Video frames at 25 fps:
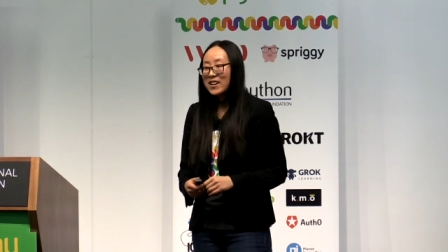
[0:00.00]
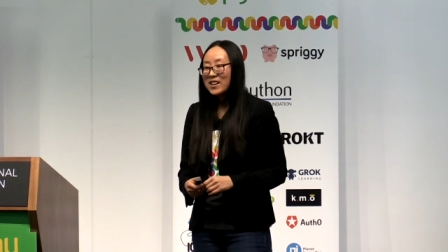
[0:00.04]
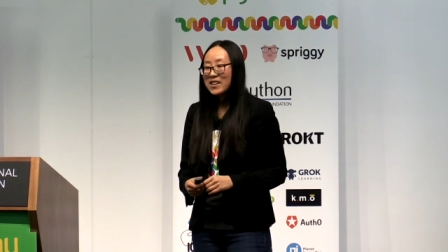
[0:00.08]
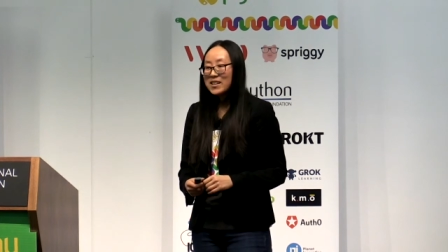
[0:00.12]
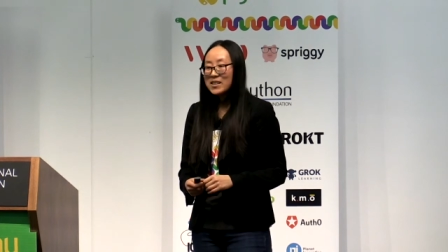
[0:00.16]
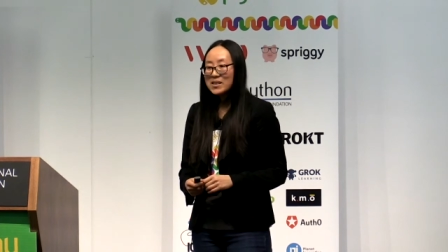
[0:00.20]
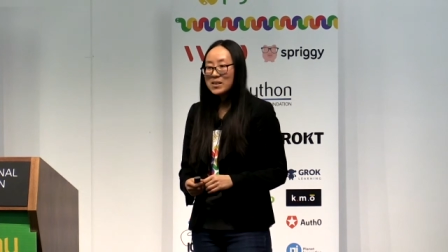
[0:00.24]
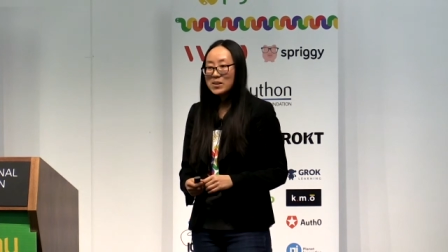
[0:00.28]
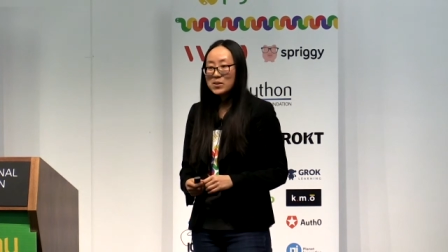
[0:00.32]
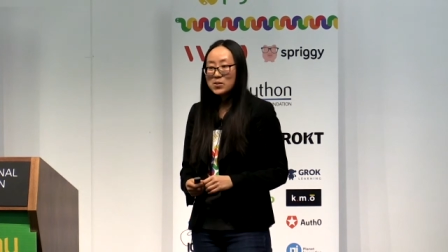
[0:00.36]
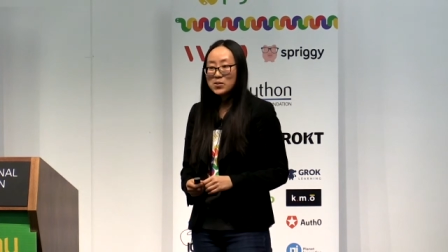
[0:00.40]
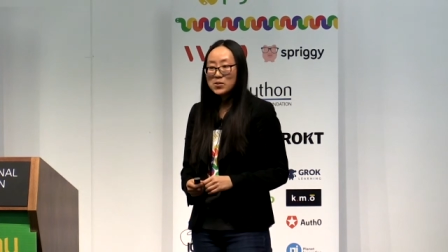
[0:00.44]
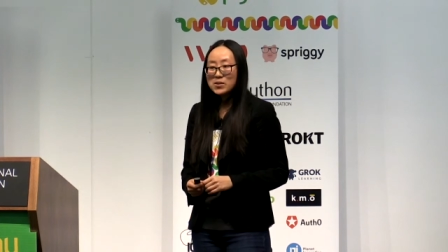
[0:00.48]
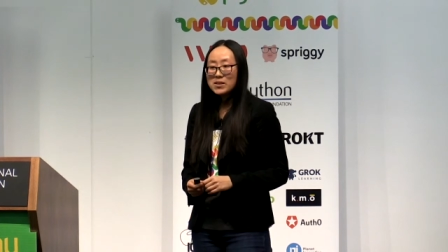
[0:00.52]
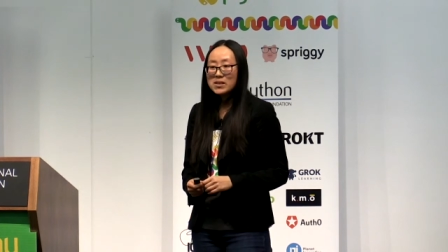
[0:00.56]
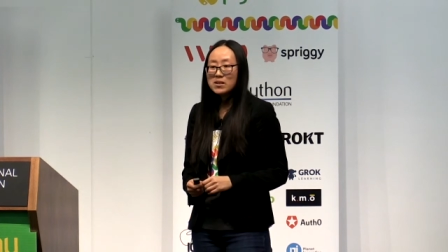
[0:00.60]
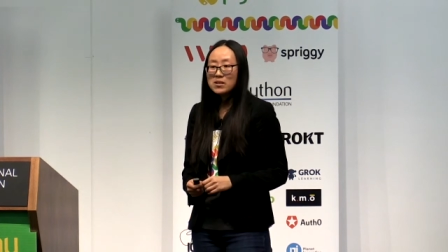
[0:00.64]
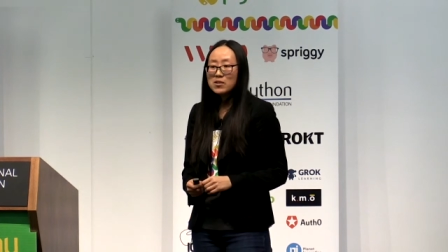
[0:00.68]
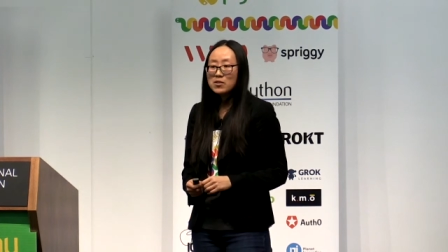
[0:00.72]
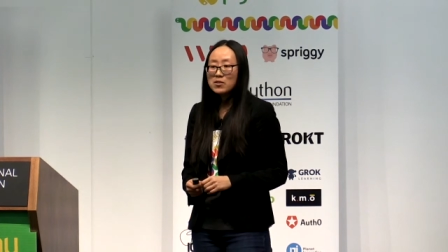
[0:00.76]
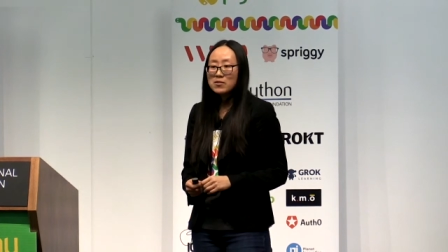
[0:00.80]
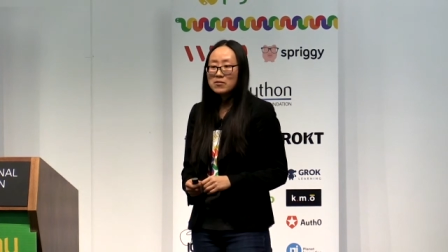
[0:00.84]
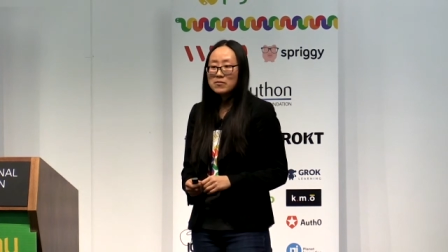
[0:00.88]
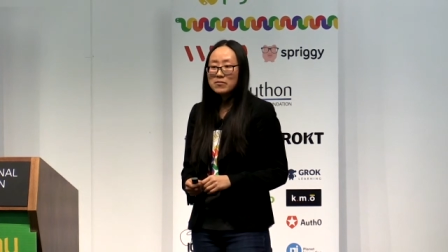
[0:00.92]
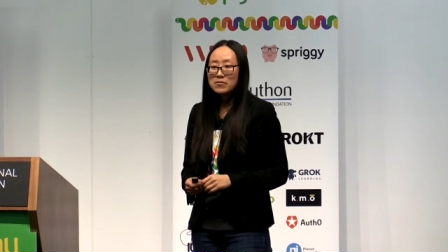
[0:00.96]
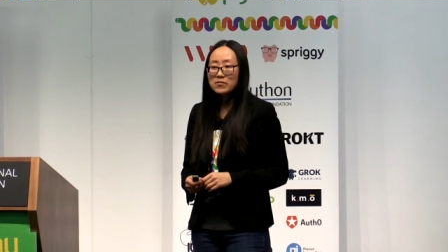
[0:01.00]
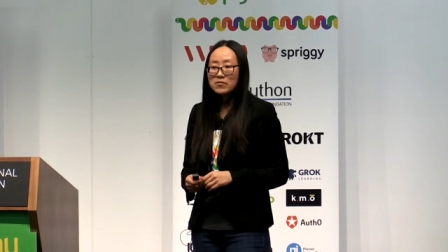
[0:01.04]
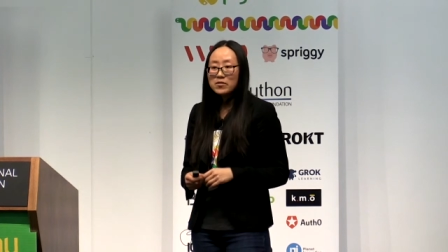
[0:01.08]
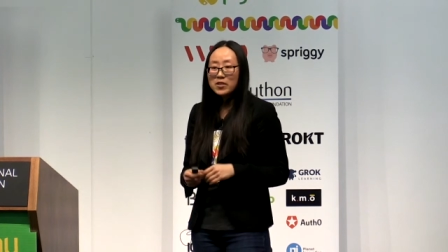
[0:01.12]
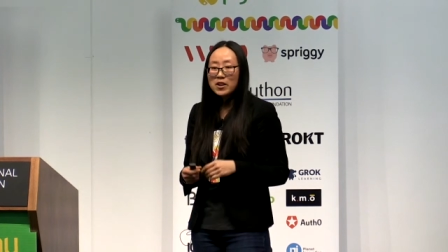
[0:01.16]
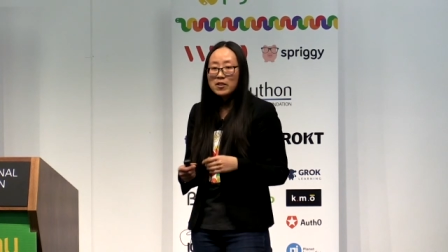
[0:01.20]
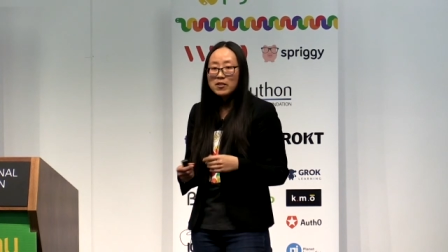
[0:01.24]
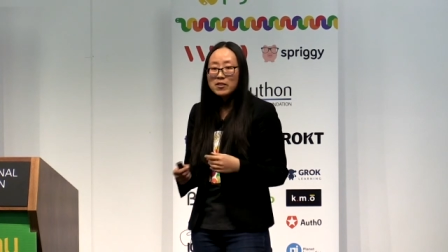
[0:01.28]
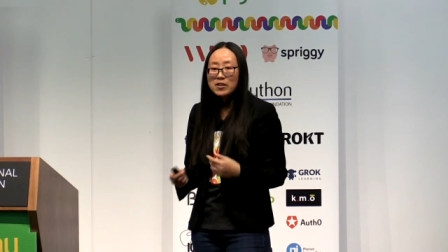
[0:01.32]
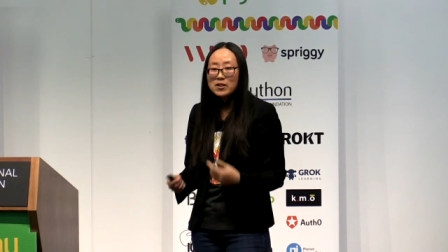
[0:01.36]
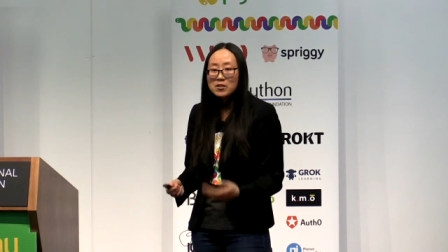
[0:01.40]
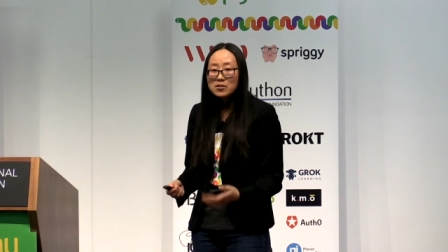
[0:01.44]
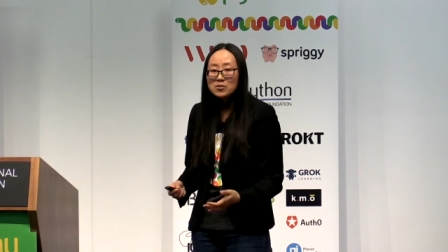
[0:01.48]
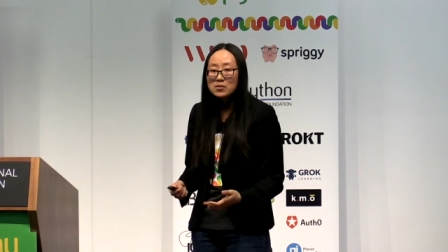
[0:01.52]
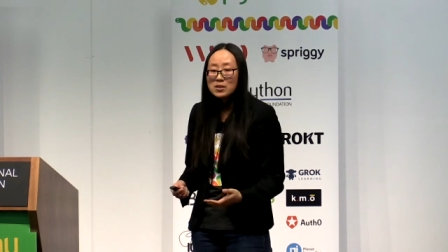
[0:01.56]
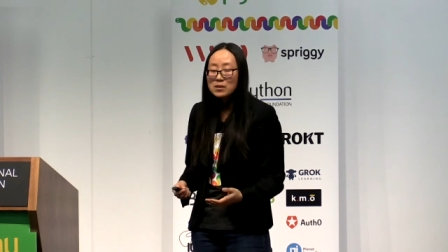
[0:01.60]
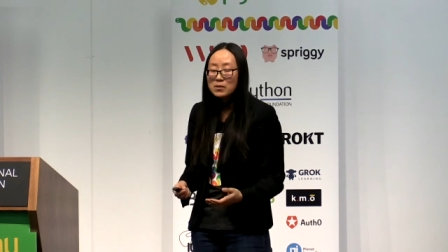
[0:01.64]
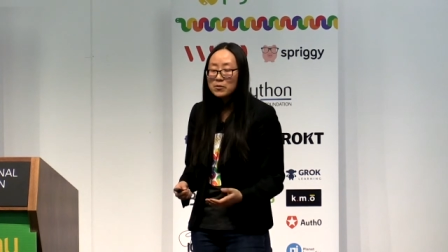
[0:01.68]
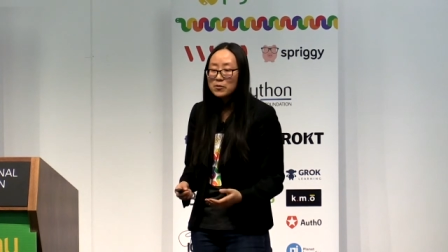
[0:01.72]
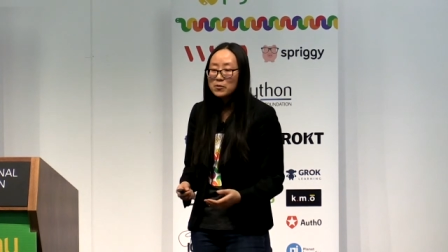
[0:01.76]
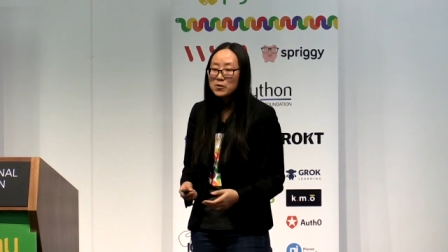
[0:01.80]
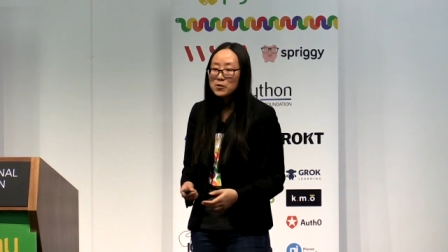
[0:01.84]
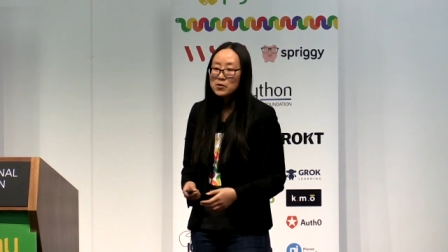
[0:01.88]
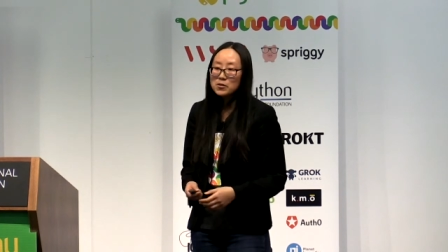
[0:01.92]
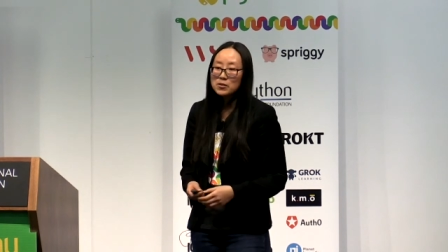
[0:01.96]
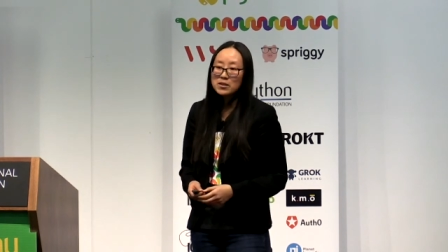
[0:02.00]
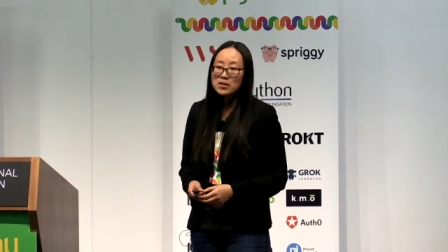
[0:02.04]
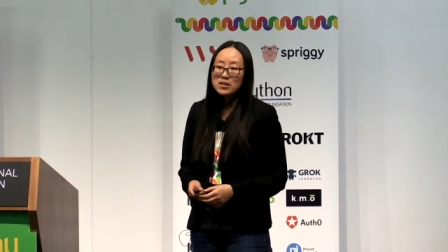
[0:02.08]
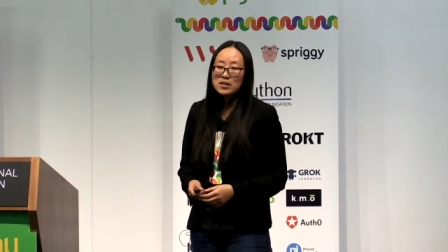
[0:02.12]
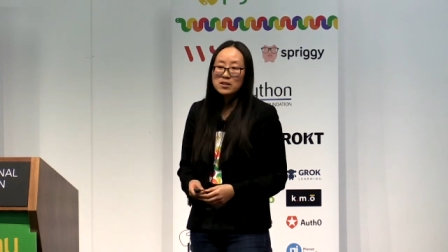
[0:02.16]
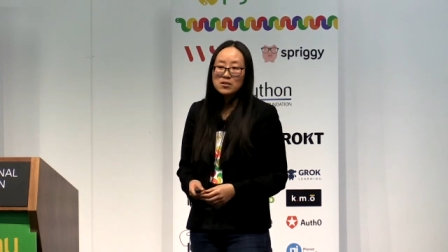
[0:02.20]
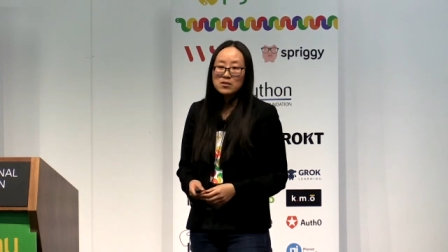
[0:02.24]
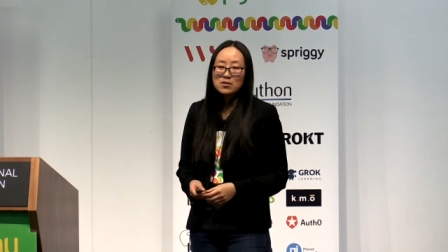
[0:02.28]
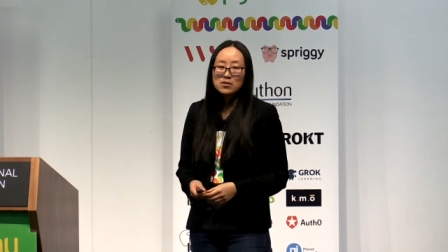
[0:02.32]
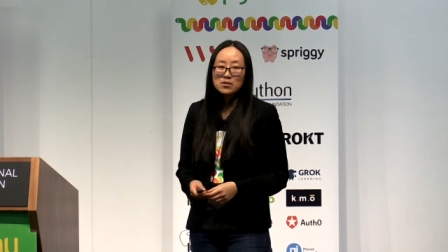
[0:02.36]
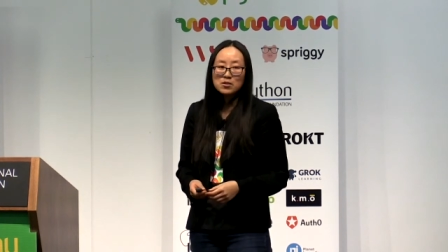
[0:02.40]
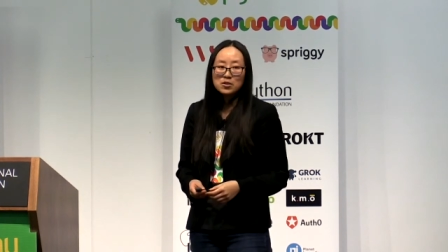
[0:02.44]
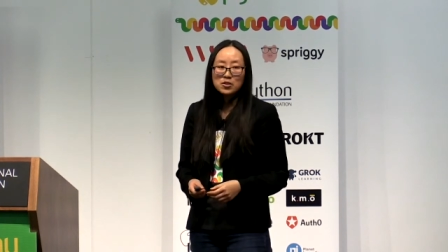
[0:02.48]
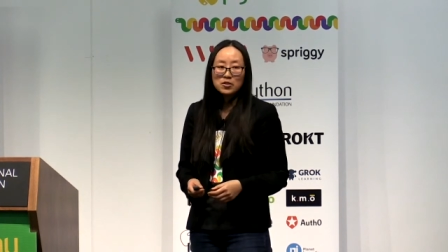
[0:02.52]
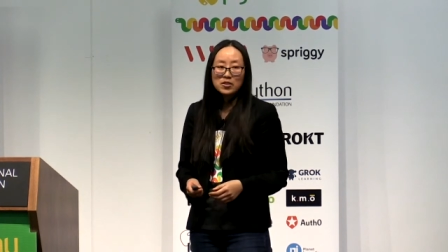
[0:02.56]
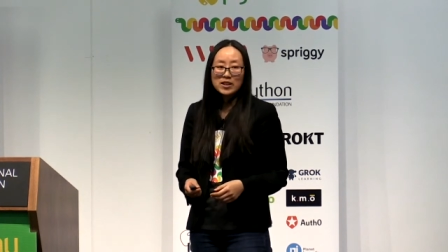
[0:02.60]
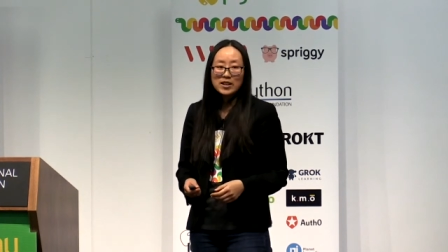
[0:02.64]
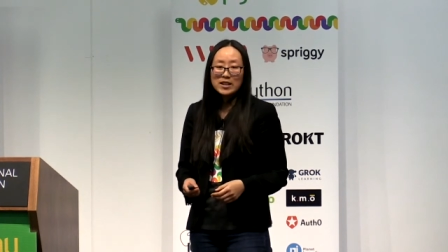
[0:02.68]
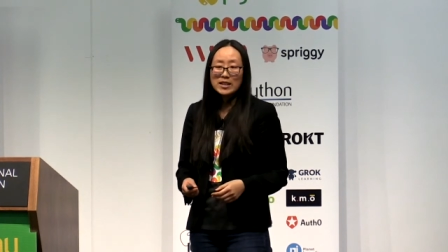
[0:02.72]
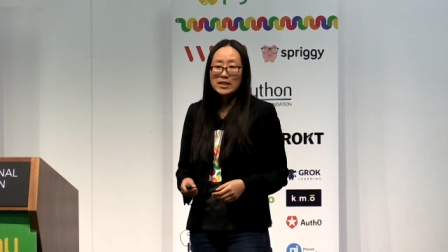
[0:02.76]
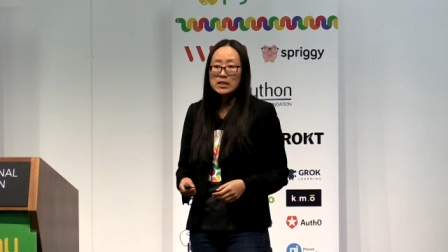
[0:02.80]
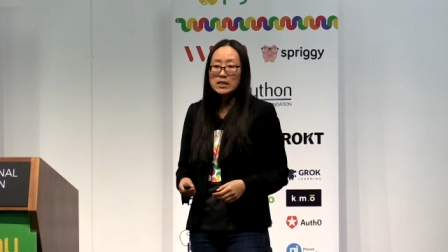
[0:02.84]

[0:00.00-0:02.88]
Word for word: It's also very useful to try